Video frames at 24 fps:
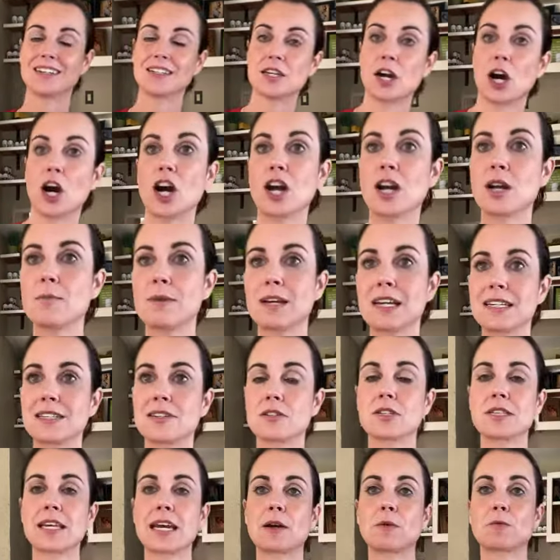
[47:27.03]
it's hard because
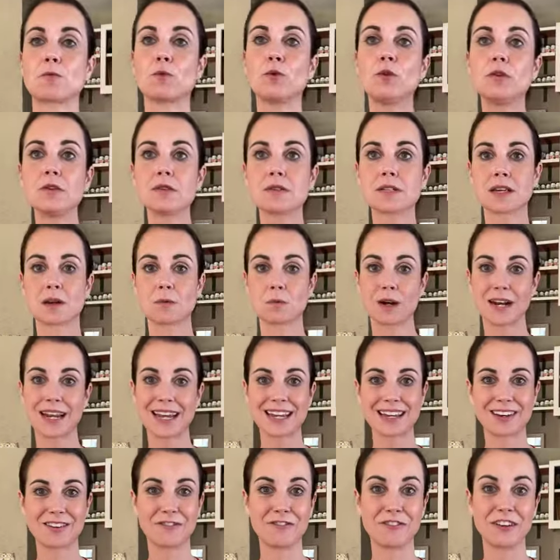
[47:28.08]
there's like rules on what I
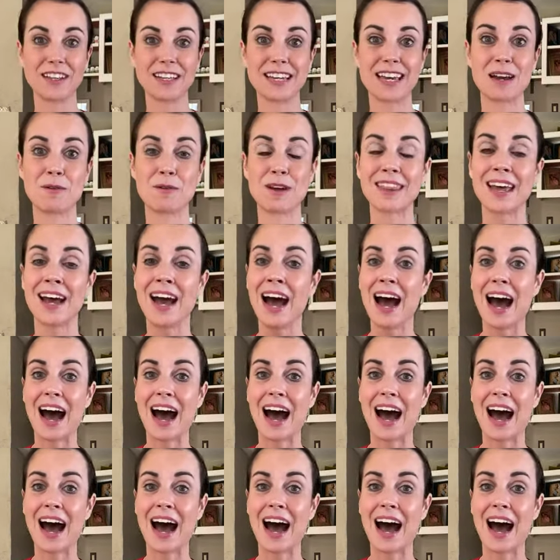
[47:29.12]
can affiliate with.